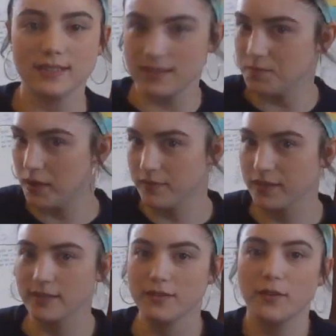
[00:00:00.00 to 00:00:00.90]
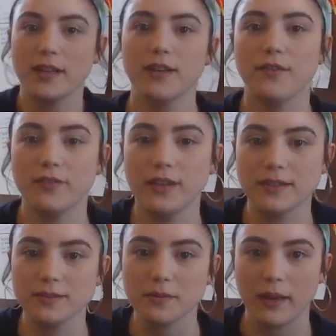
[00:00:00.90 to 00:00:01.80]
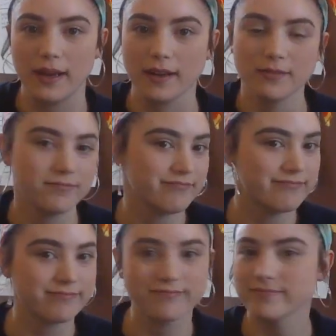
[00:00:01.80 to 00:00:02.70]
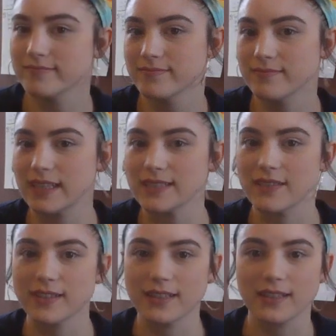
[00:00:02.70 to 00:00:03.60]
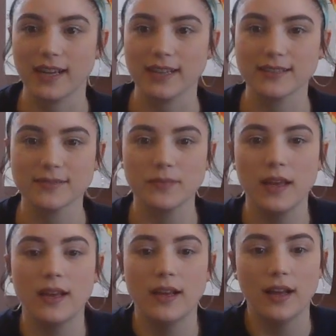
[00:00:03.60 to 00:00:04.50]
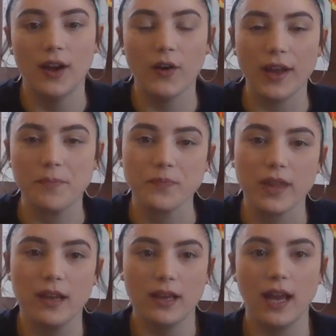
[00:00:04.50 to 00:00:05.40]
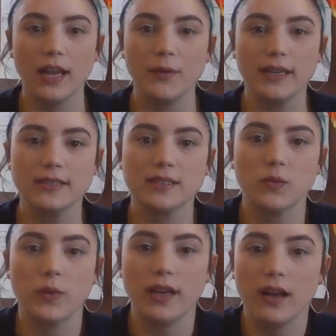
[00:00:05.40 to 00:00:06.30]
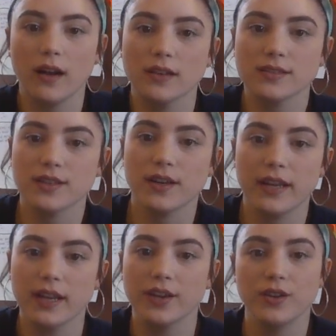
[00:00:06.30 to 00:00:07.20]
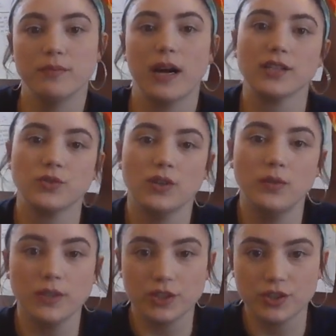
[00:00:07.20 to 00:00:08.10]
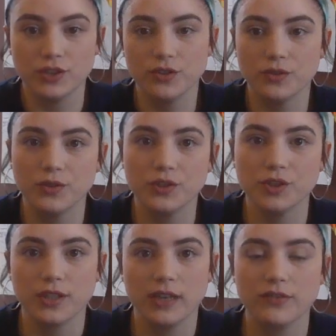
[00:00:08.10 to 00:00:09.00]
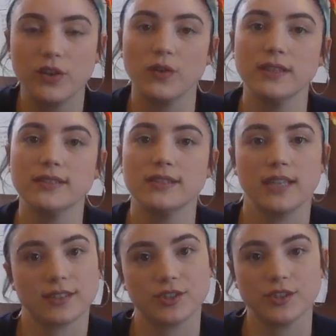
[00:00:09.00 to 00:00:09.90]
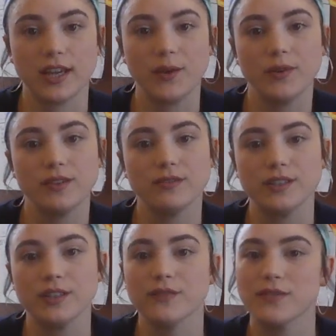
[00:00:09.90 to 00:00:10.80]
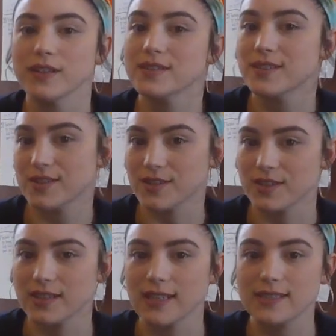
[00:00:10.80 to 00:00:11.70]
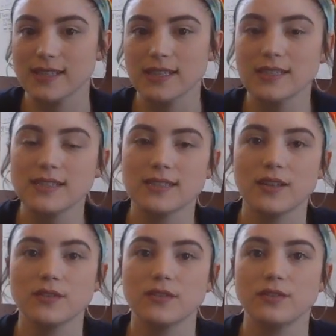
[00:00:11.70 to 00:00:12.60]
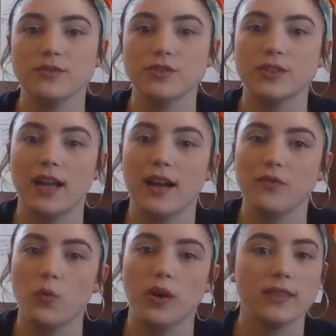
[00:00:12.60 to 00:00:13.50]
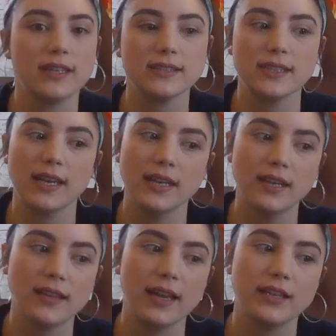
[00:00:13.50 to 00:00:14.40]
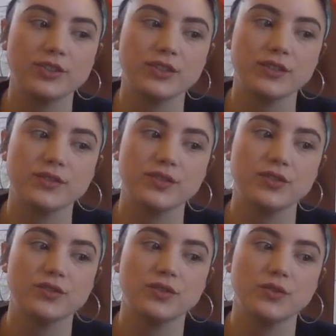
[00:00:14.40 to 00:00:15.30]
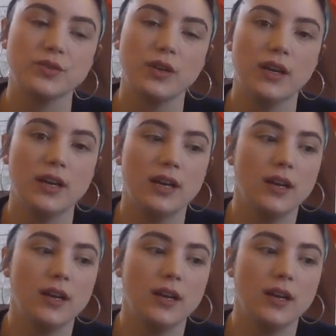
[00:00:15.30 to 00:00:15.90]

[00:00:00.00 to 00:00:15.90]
It's perfect for when I don't feel like doing my hair. It makes everything nice. Okay. Anyways, we are starting a new module, which you should have noticed yesterday when you did your first Zern lesson. So you should have one lesson in that introduced you to